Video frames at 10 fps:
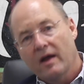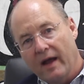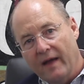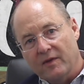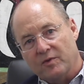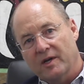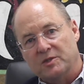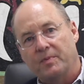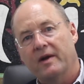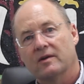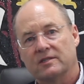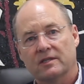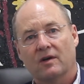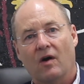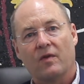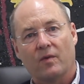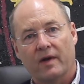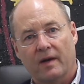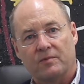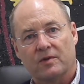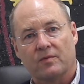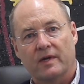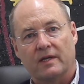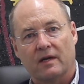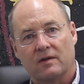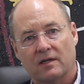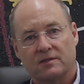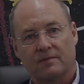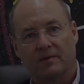and the transparency all the way up to the retail customer.